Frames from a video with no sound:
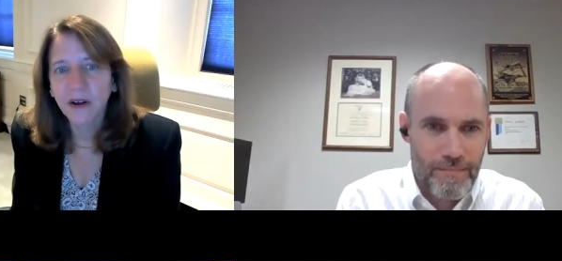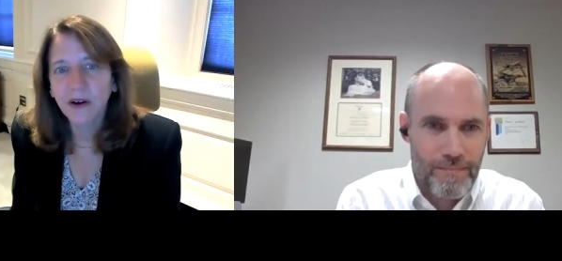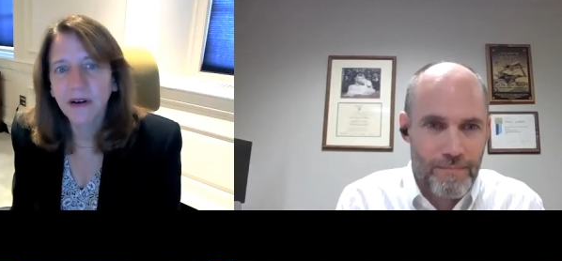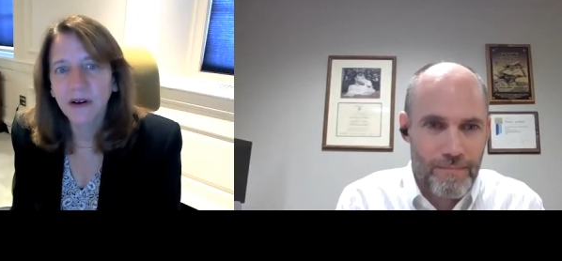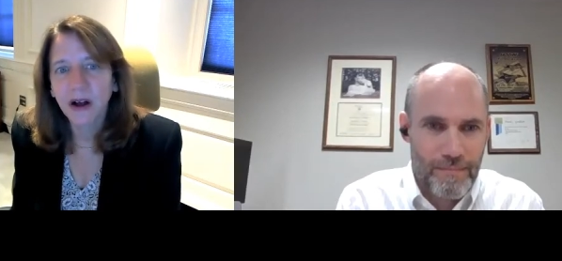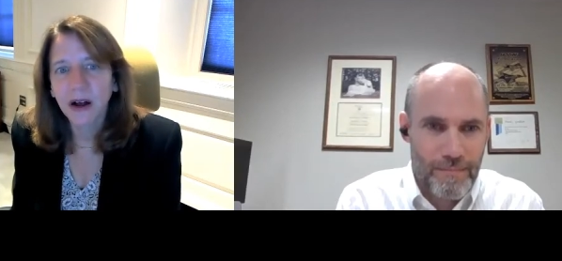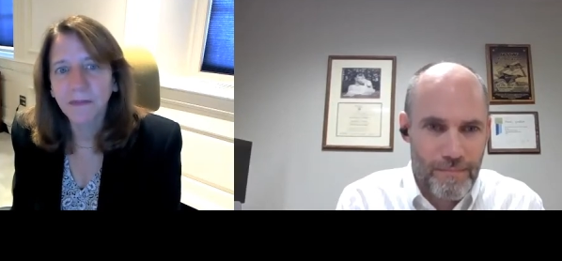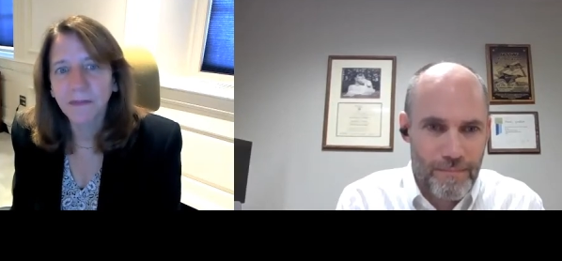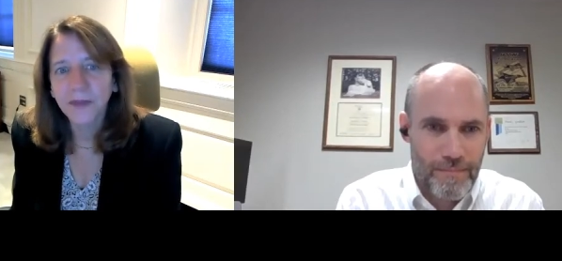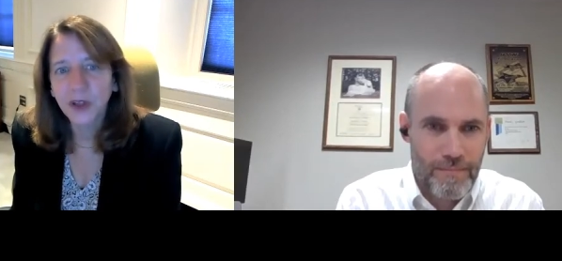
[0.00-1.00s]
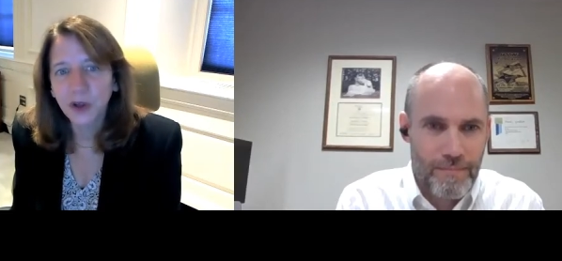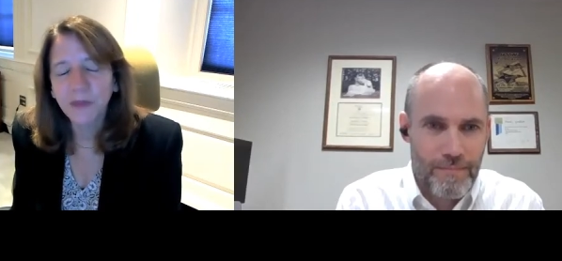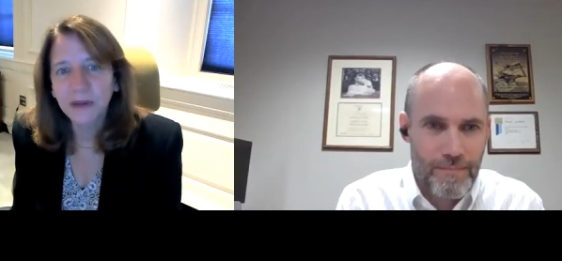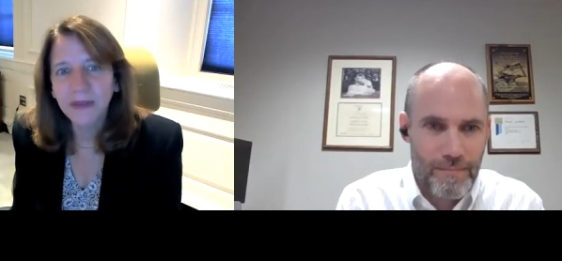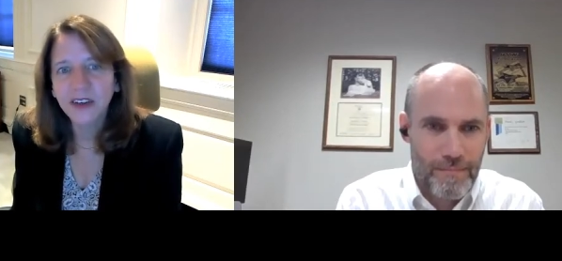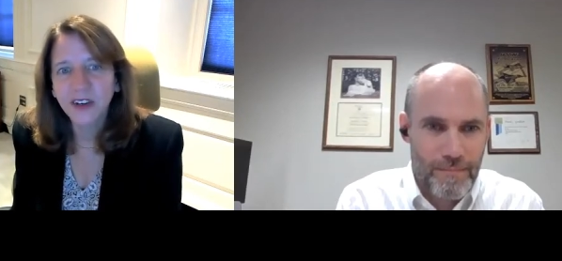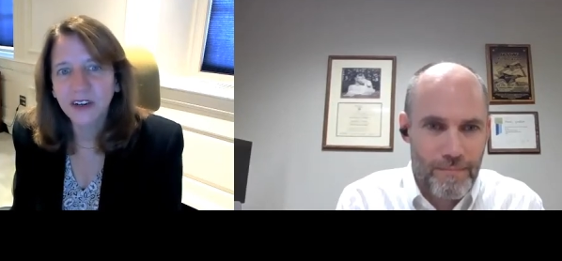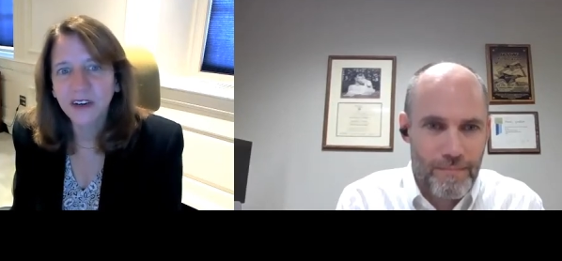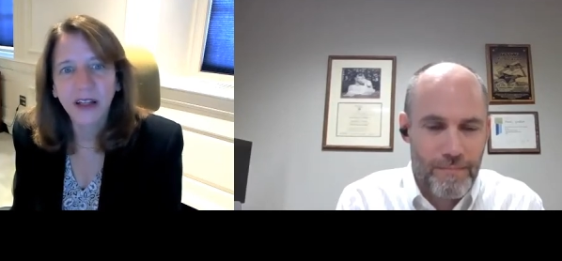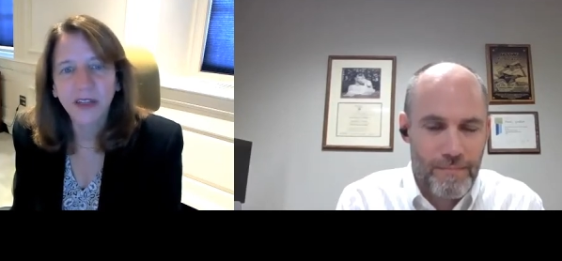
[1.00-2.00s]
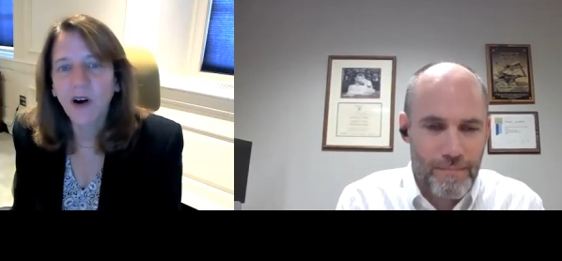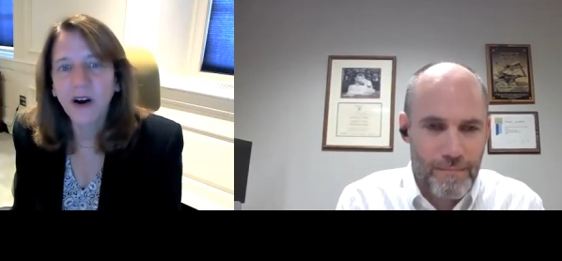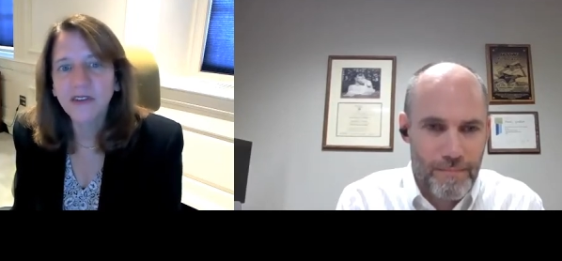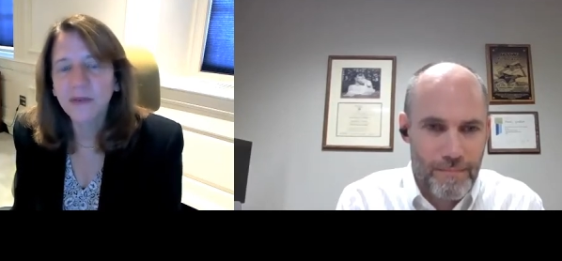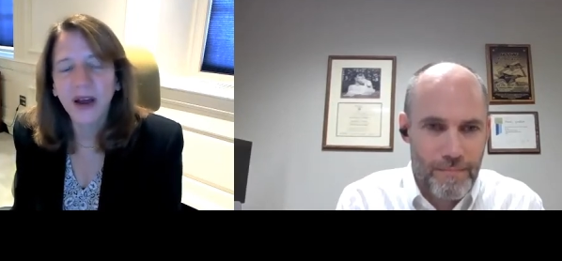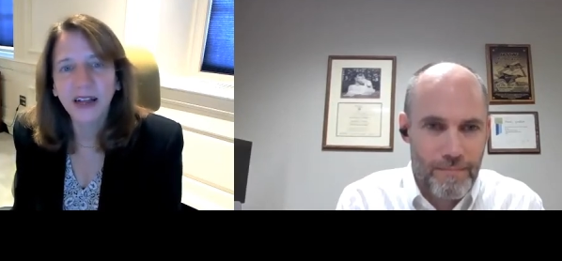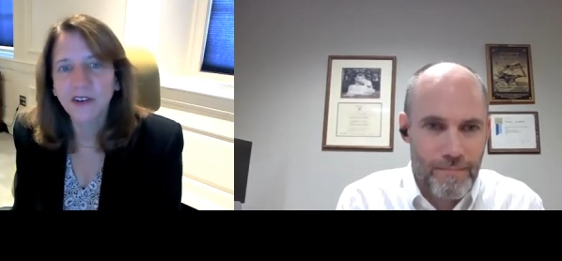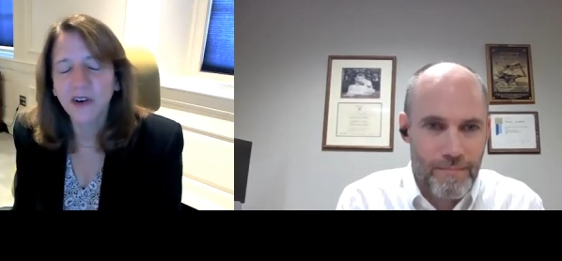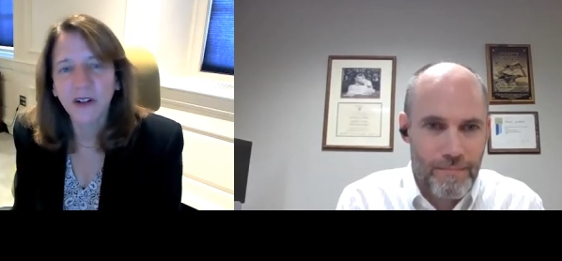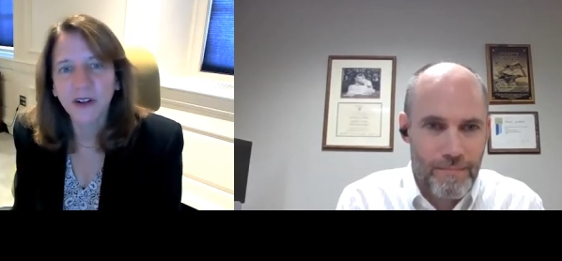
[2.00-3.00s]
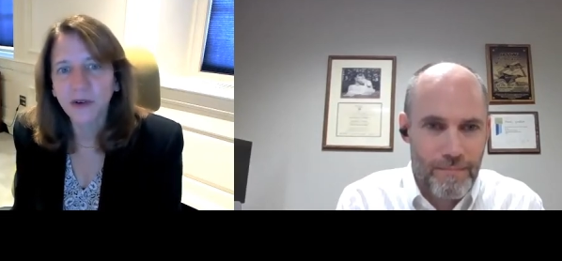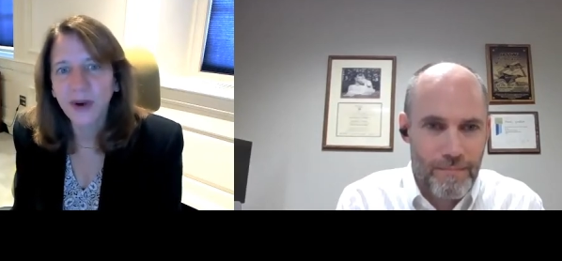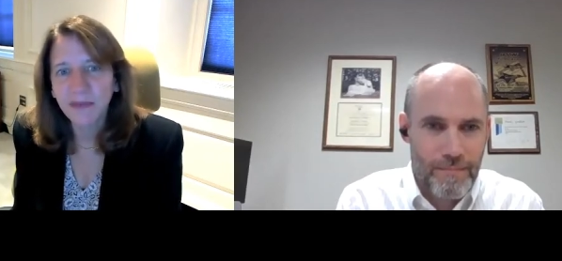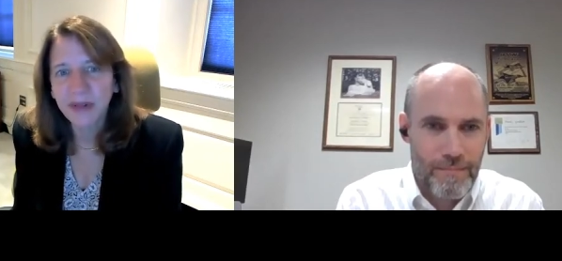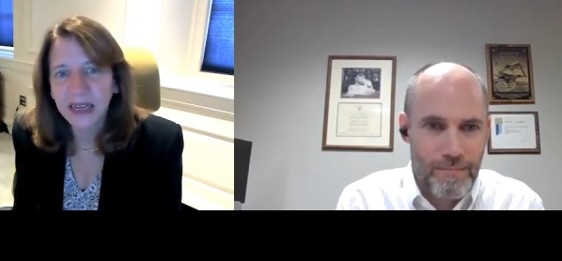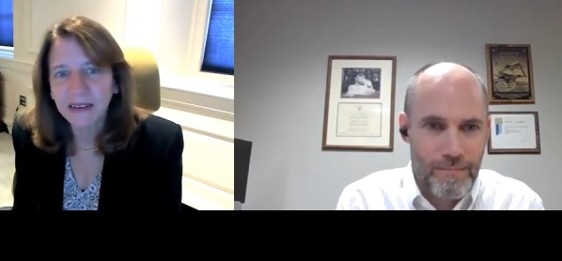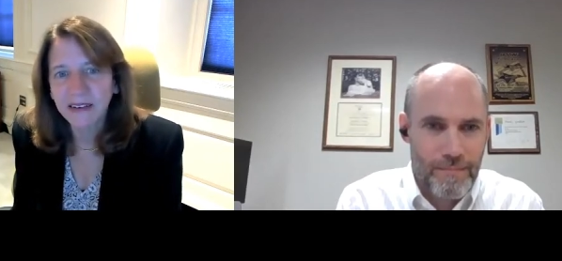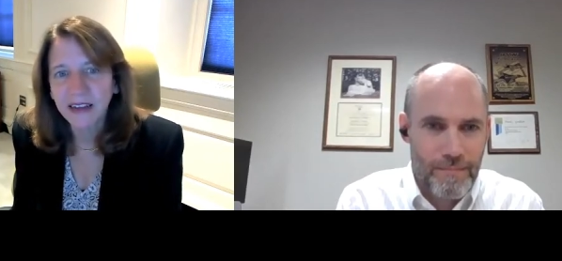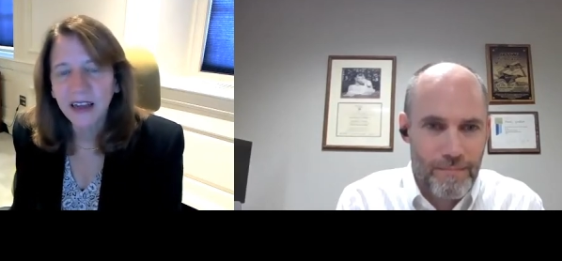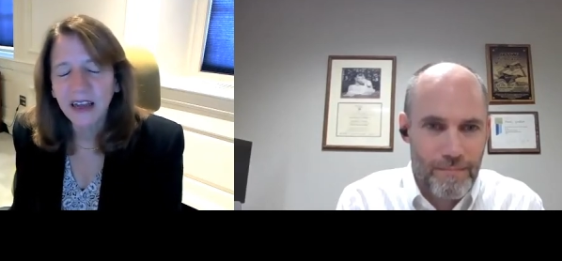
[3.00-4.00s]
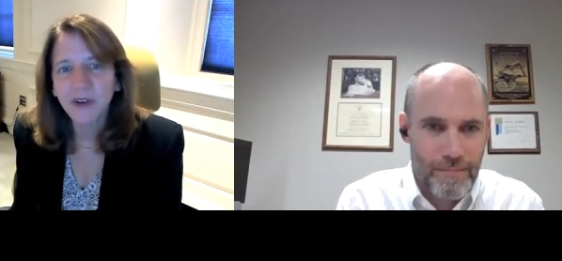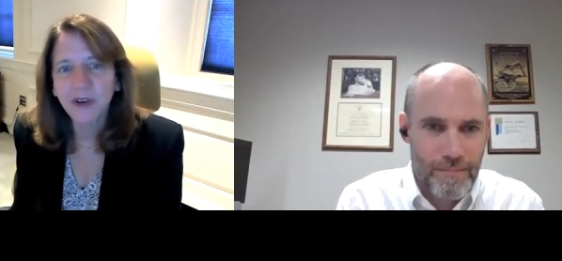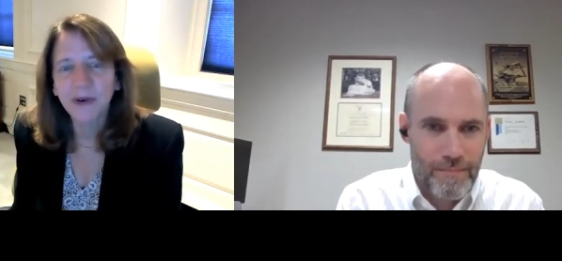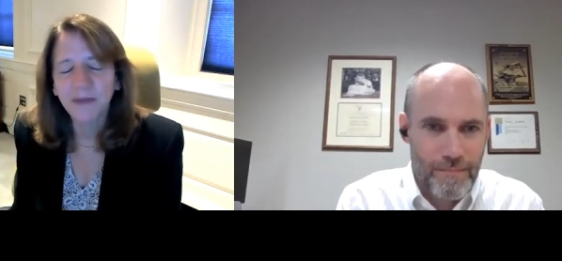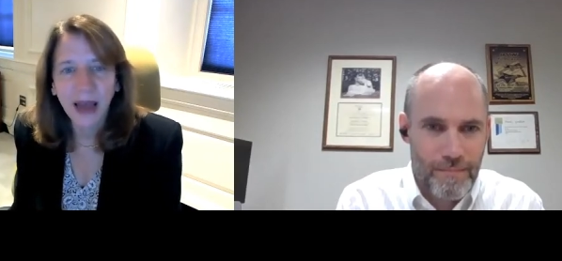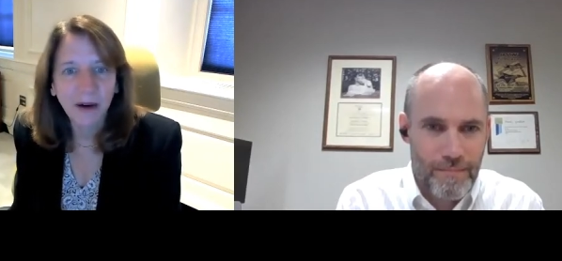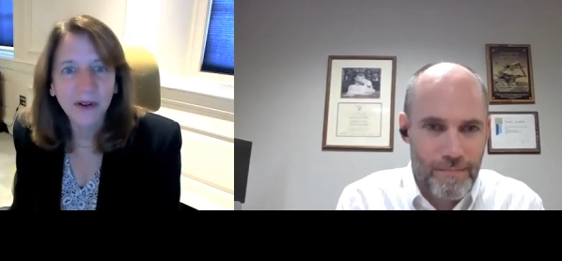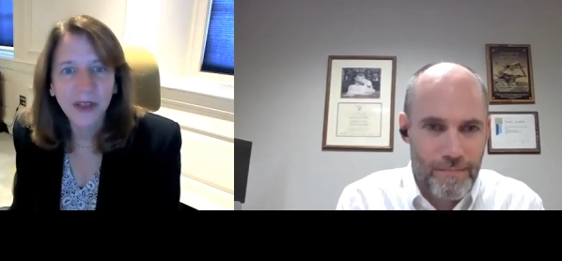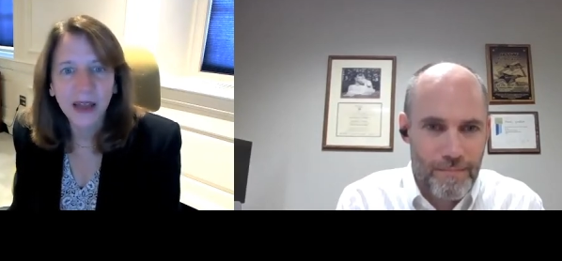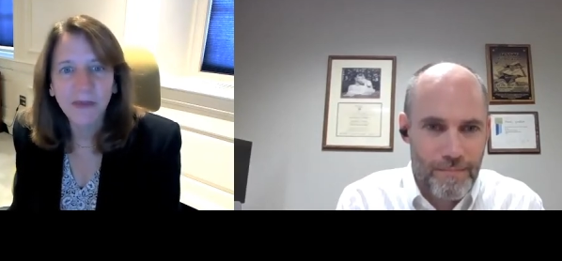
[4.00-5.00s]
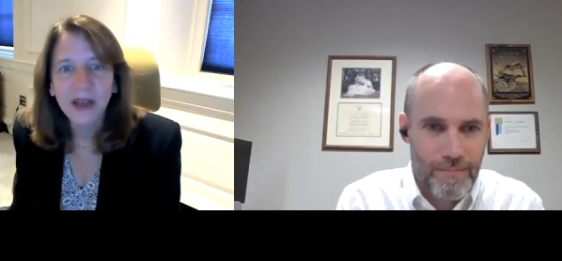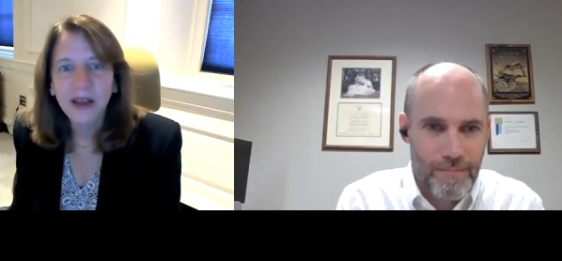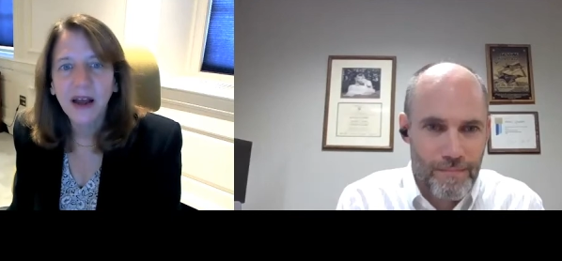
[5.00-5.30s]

Speaker 1: the um, the human dimension into that their hearts and minds are all in the right place if you empower them